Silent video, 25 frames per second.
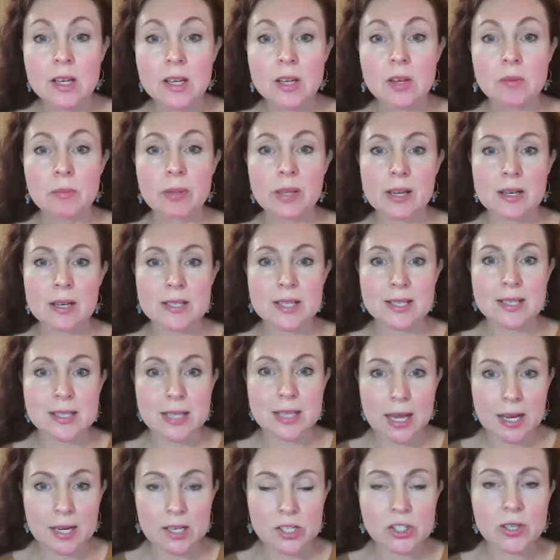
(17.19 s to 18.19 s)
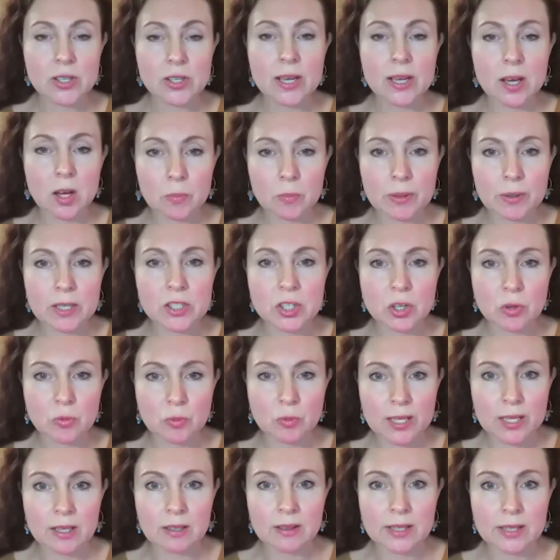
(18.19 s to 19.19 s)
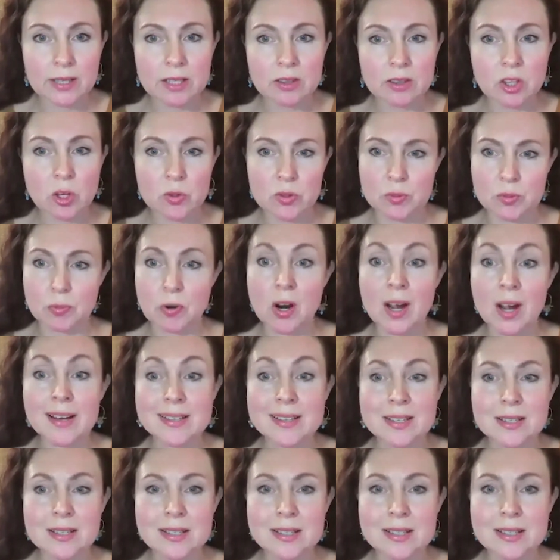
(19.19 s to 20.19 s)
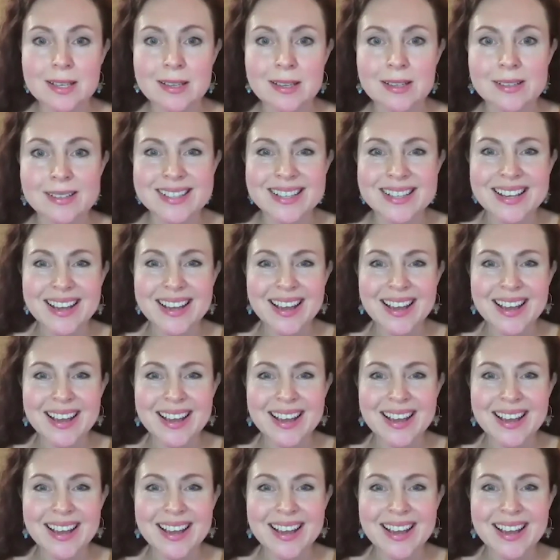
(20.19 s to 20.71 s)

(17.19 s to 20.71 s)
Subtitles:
because it's actually helping to regulate those processes